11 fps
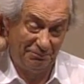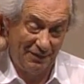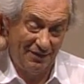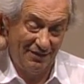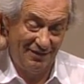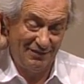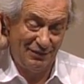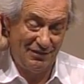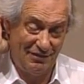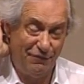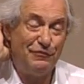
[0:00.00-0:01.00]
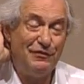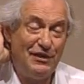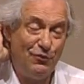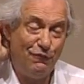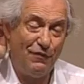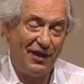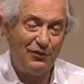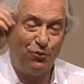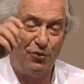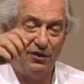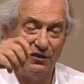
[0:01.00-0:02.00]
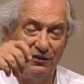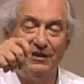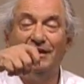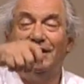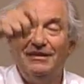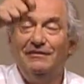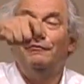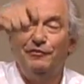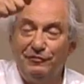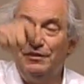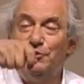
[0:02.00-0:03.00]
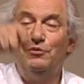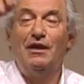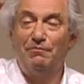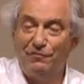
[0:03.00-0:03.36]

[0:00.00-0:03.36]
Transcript: Uh, so it's fifty-two factorial. fifty-two times